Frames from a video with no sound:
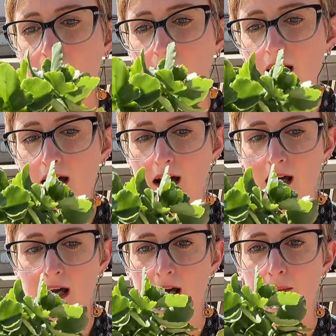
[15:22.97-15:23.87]

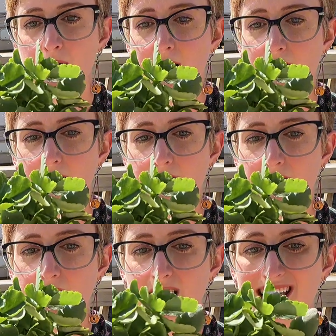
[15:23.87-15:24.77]

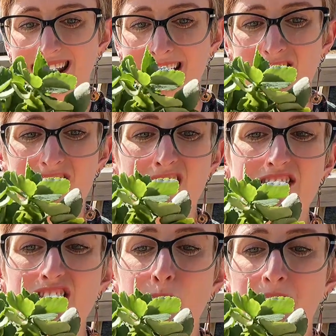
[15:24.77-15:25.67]
It was
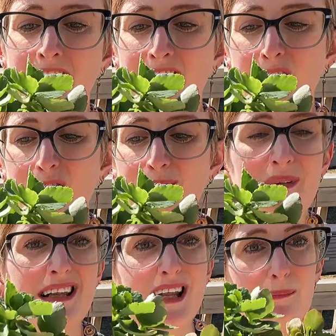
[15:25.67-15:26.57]
also one of those
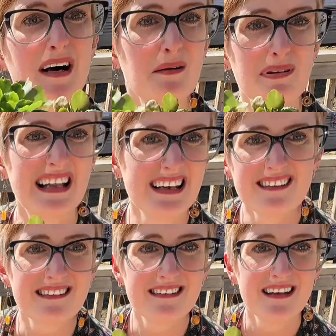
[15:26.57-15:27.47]
mealy bug
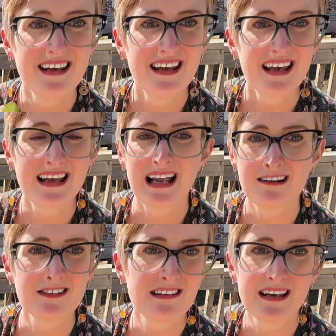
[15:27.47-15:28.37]
plants. And I
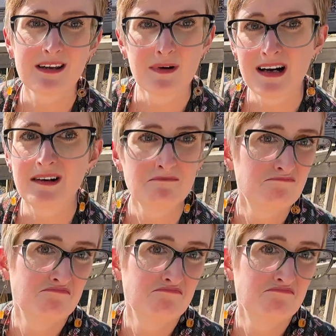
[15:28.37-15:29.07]
was like, well,